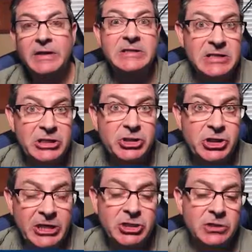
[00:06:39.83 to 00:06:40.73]
That's
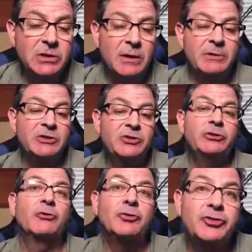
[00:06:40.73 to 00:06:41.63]
initiation. That means you
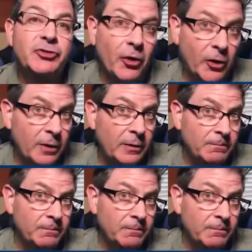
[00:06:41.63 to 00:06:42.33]
don't start.